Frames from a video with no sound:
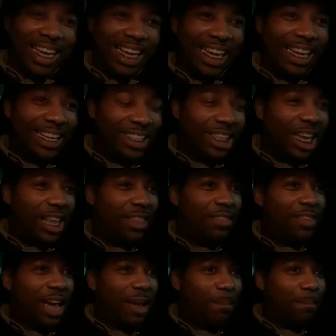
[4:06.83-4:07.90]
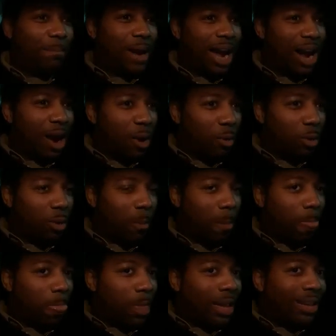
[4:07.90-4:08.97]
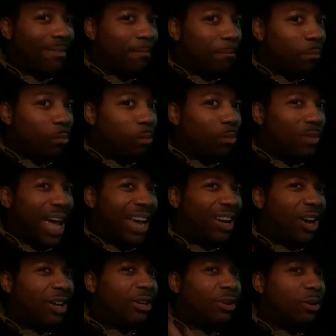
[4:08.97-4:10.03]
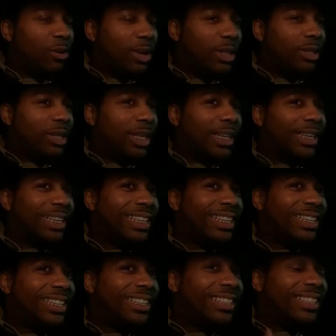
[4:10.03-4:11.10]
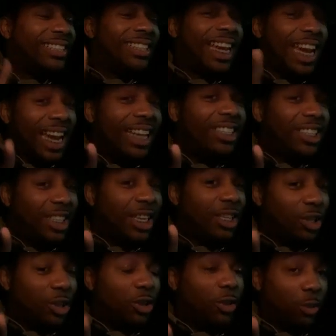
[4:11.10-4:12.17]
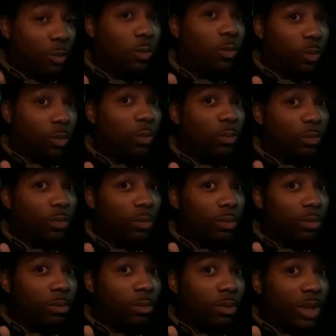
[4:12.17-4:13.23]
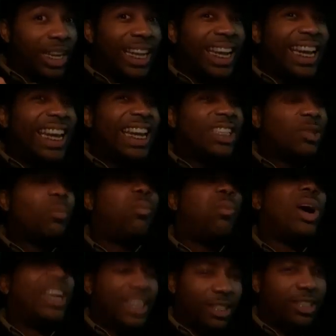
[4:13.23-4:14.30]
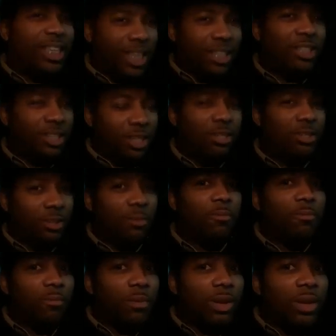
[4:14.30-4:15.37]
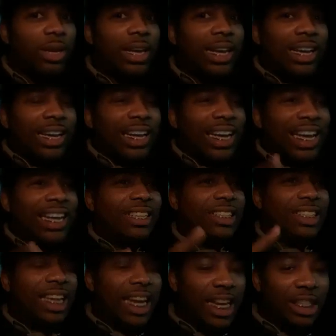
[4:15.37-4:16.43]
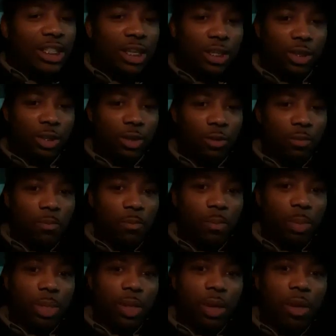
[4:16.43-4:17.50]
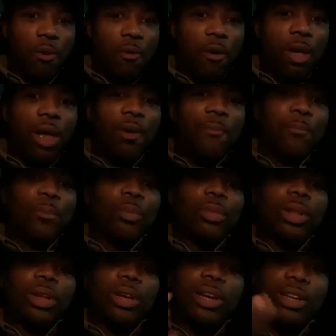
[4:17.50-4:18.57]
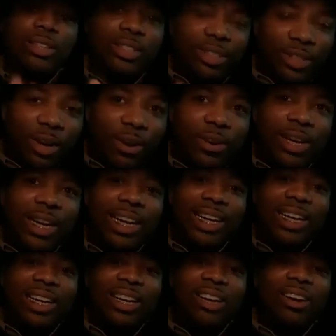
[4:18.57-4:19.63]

is that power, that anointing teaches you. Here's what it teaches you it teaches you concerning